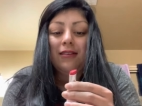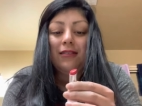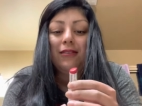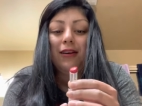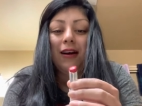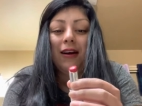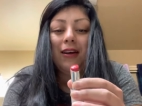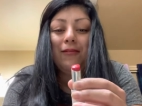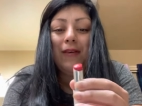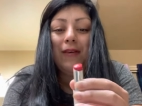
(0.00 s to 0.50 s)

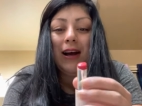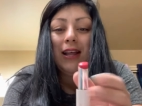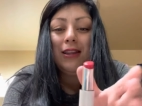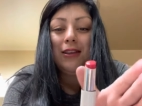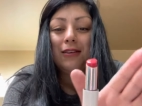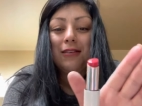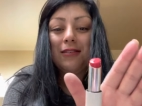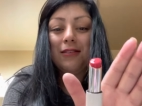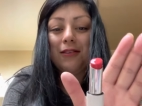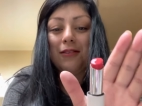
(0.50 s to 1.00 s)
sorry, mine
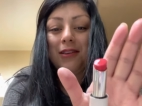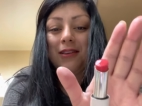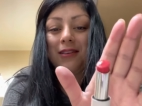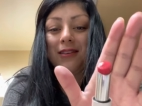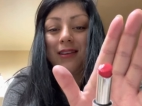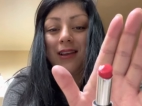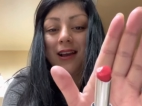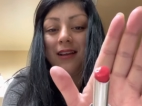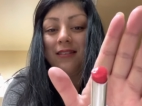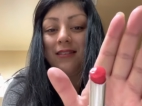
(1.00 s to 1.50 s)
looks so
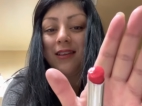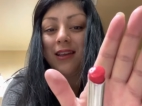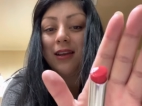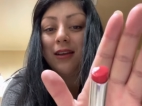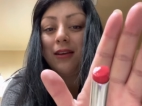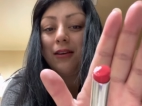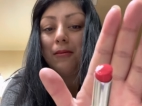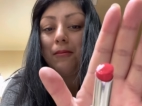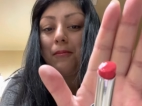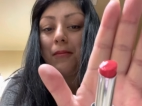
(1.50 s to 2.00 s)

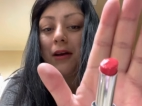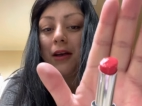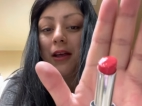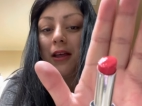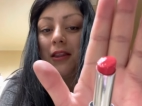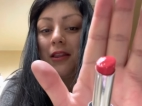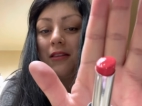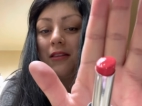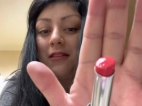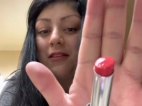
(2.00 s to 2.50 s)
disgusting,
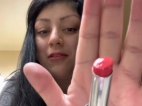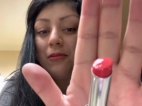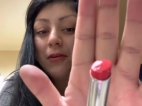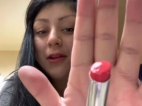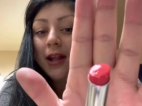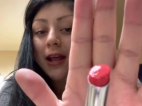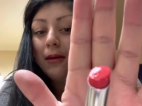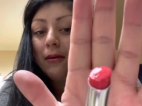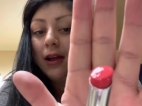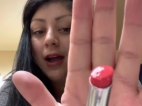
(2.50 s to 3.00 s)
but this is what
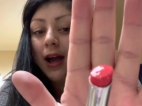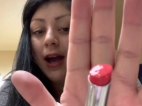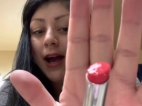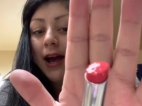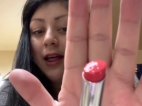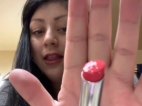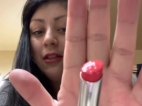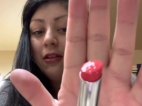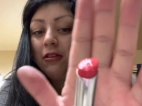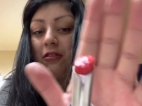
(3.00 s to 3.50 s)
I
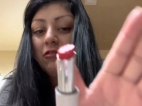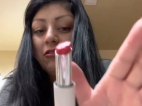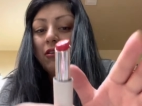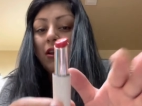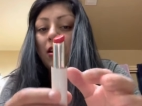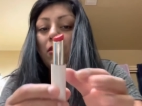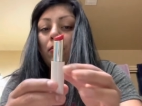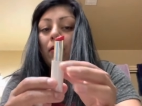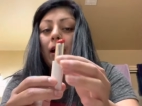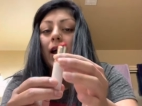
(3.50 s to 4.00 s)
got, the
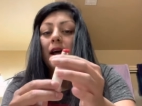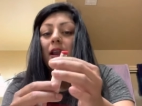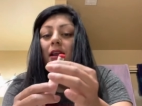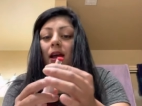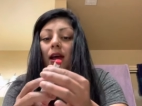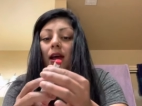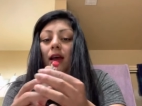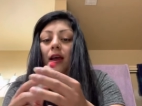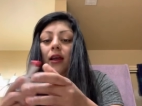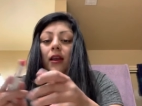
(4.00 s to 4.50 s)
shade red,
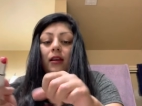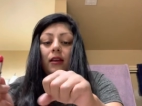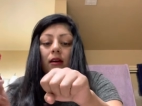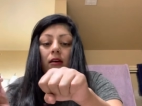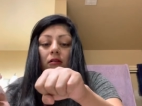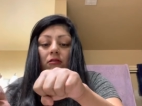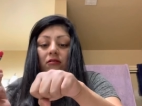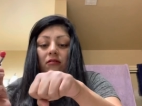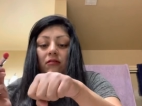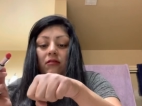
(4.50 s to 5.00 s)
and
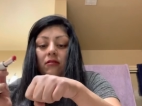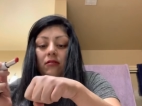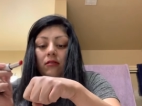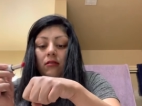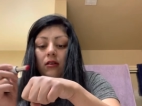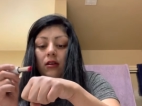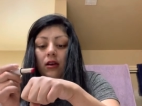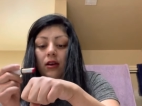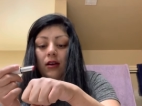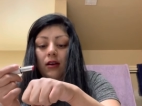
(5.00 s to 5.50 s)
I'll just,
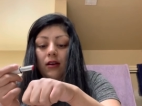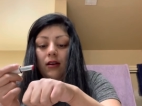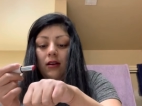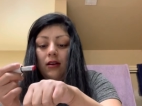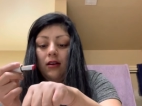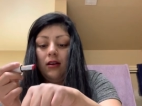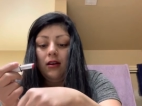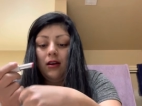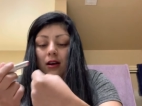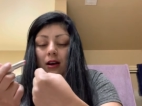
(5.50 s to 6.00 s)

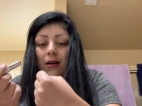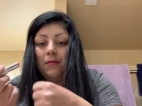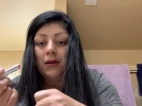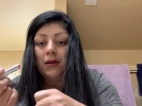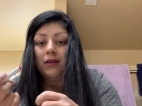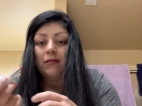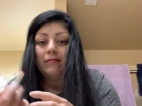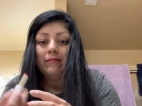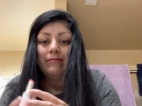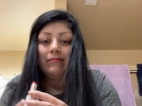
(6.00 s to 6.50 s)
I
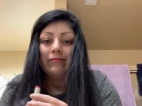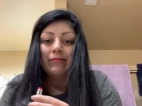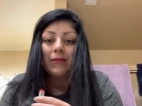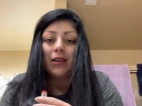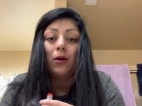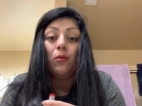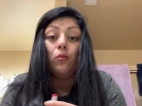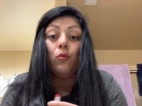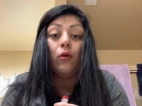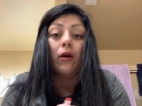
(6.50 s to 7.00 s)
mean,
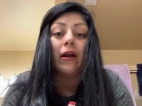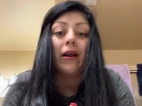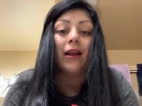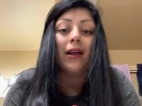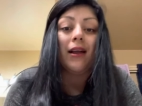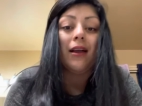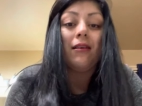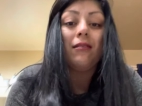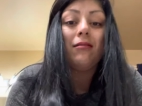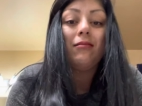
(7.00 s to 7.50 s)
I'm wearing
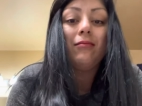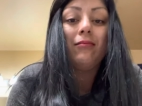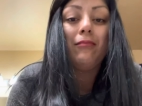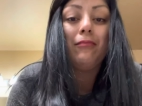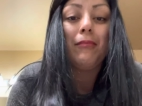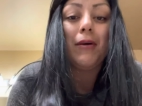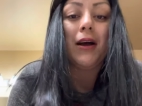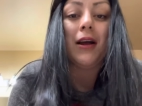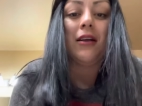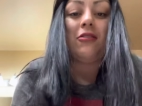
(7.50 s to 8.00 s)
it,
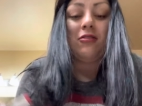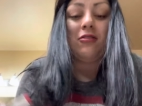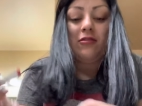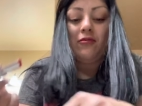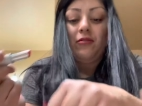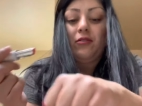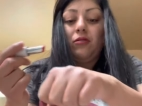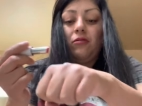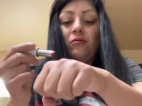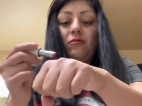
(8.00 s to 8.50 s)
but just
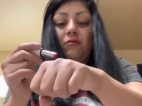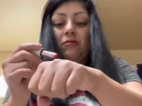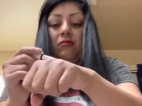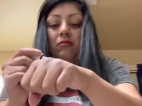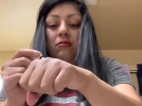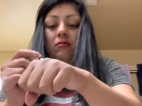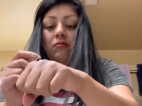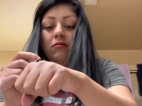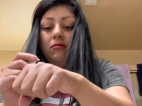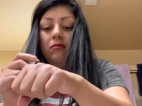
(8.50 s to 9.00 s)
for those
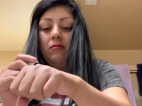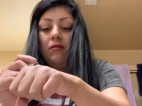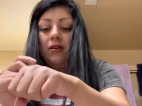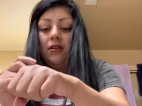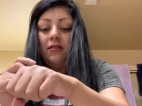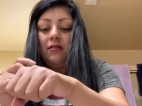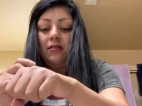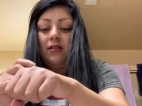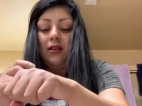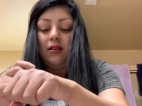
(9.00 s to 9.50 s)
who want
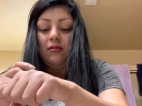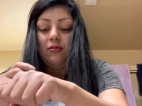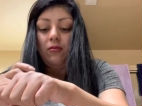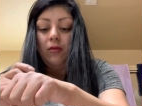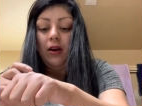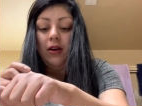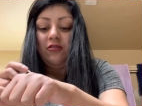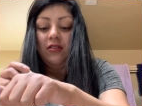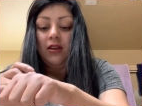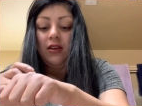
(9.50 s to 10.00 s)
to see it
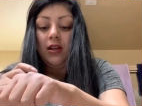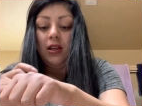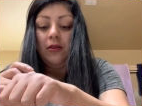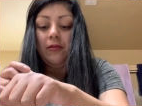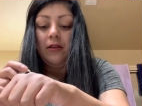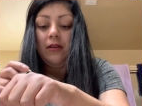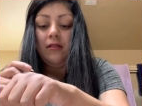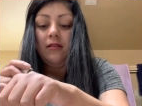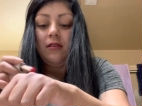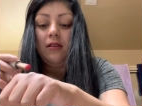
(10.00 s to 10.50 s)
swatching
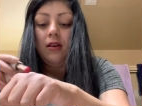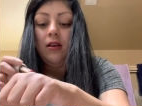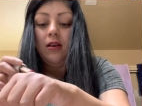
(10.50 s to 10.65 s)
anyways.